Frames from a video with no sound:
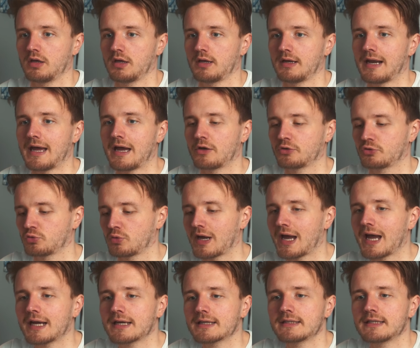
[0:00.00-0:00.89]
And now to
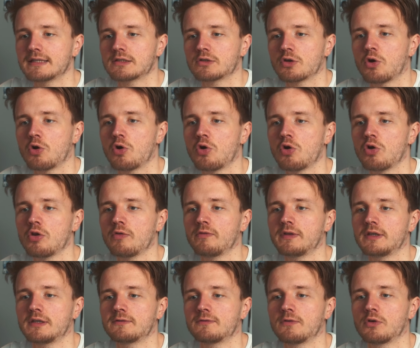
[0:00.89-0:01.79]
access all of
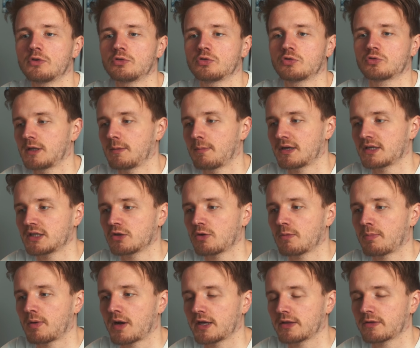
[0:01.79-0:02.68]
these photos, the magic
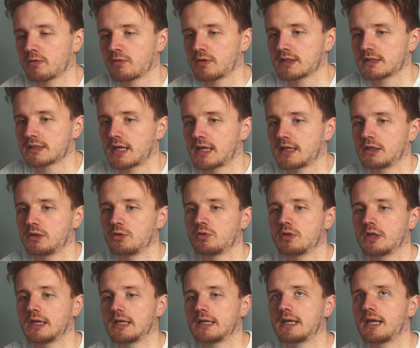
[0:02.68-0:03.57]
of Python is that you
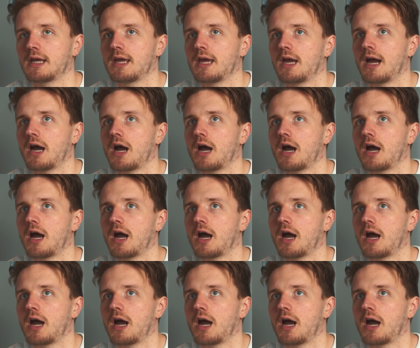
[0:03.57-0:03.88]
can